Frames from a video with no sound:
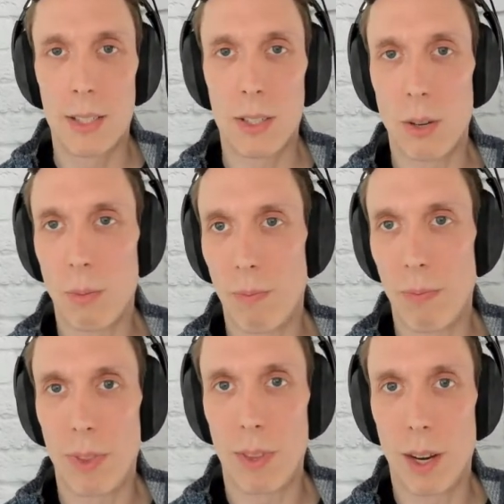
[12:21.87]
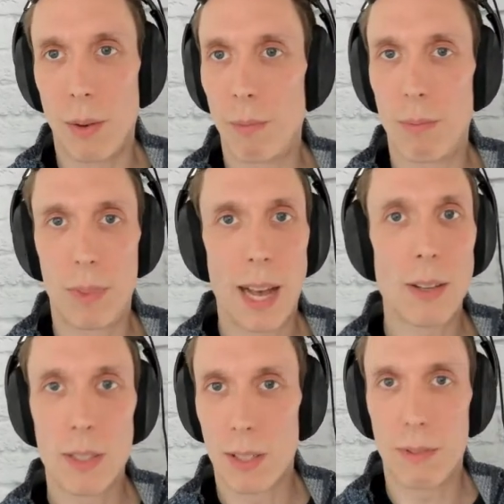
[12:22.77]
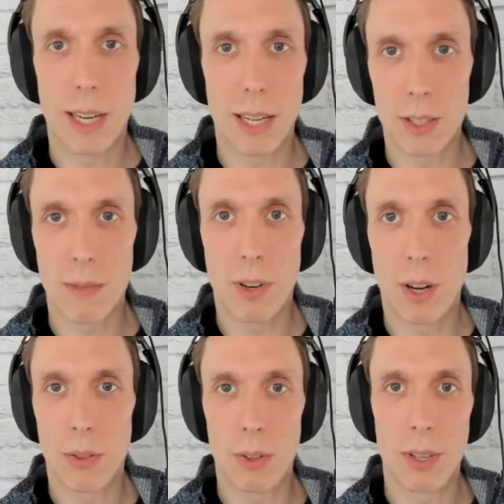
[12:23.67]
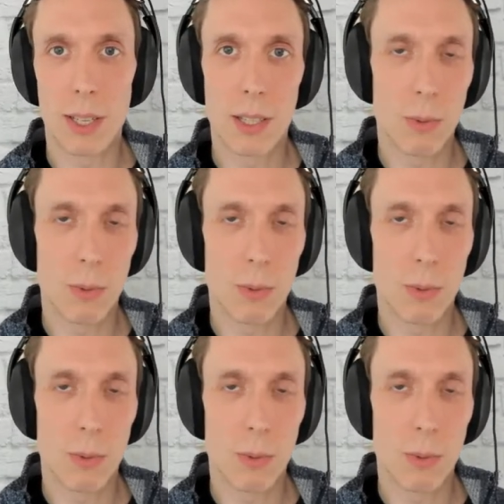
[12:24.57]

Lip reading: So, you know, thousands of sellers have gone through this,